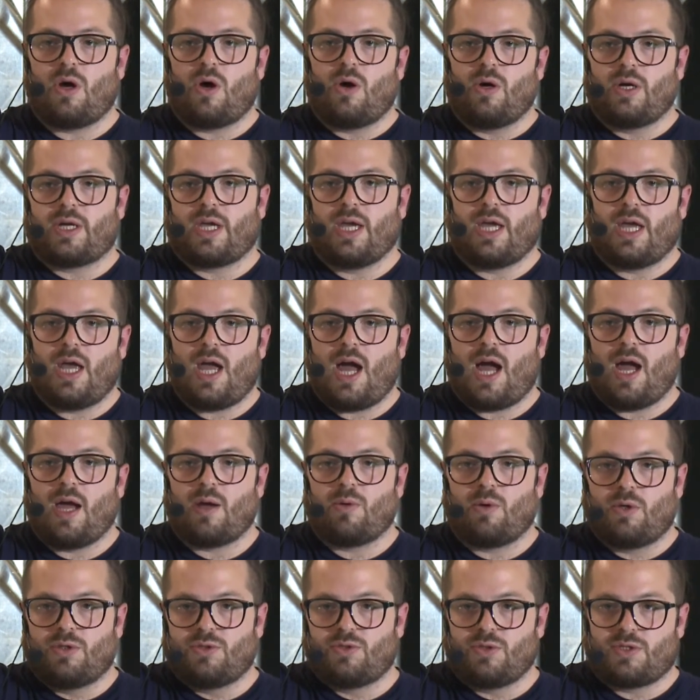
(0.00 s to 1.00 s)
okay, I
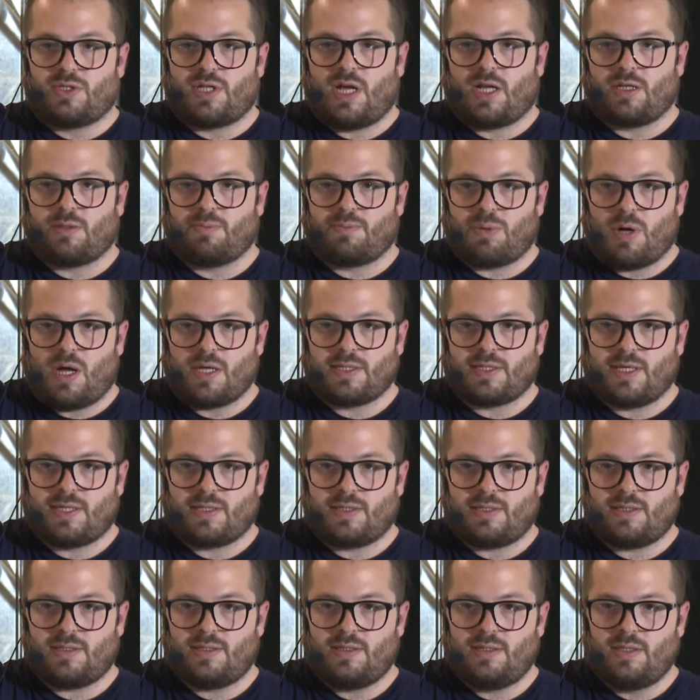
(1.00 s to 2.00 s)
want to start a
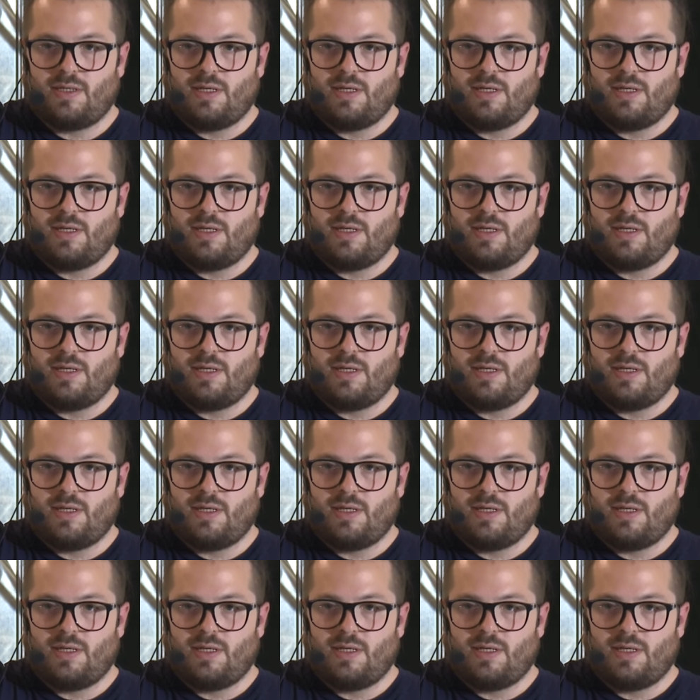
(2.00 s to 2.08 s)
process.